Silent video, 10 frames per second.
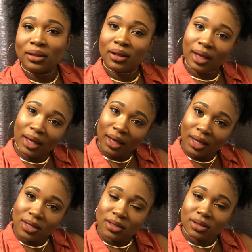
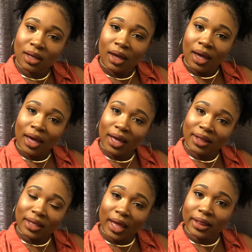please hit
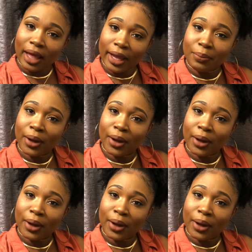that like